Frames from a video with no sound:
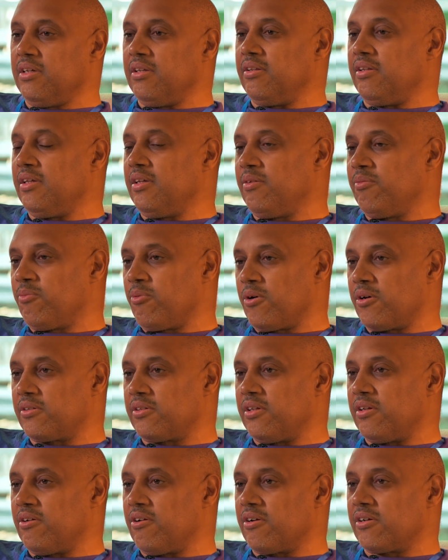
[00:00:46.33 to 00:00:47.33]
Then worked
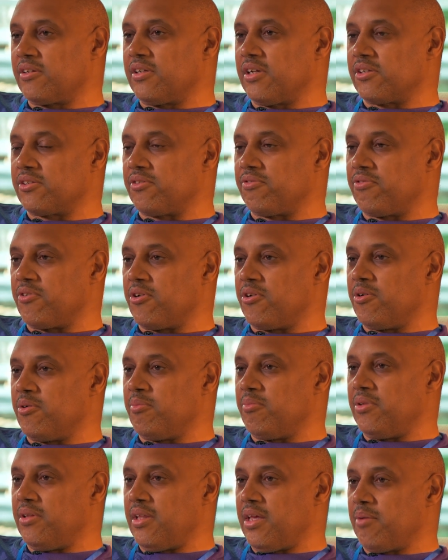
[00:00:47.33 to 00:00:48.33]
at an architecture
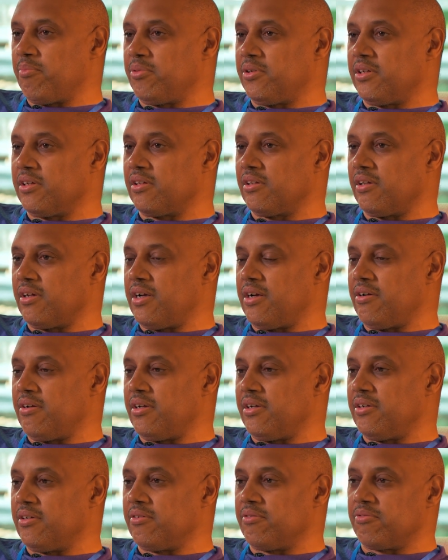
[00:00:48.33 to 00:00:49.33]
firm in that particular
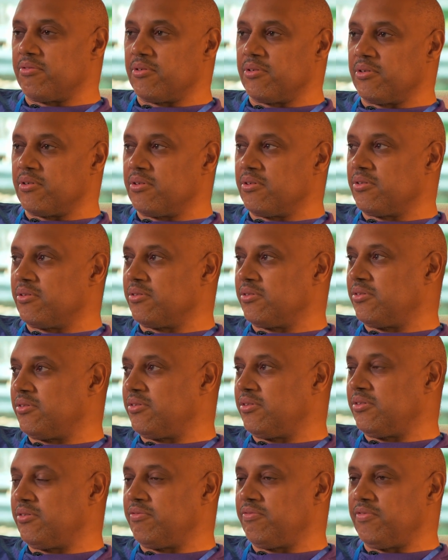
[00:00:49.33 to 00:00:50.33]
area for
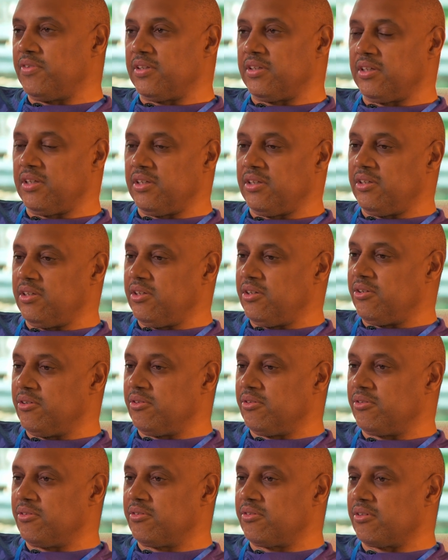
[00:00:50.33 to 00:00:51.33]
15
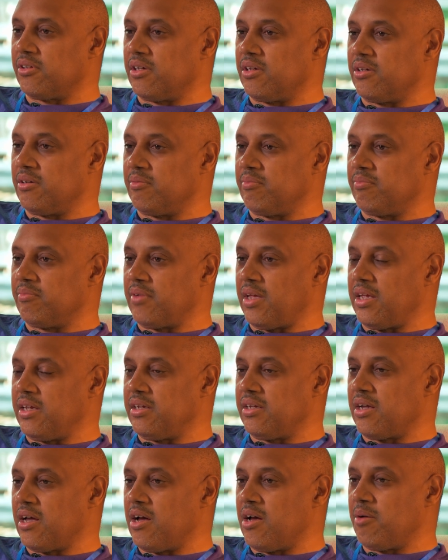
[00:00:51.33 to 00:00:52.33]
years,
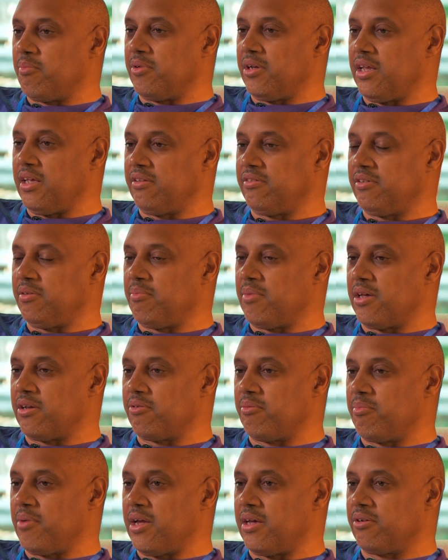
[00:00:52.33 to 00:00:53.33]
AECOM and Hasty
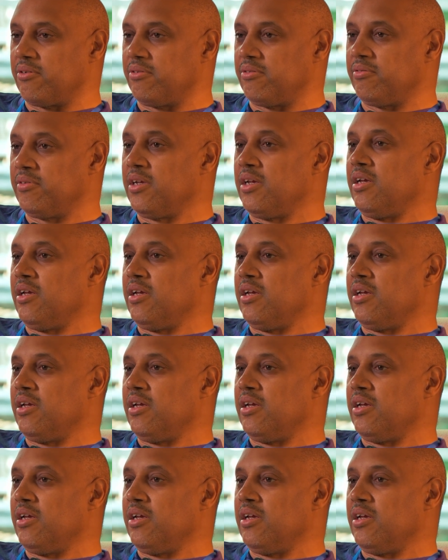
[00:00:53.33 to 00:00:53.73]
Matter,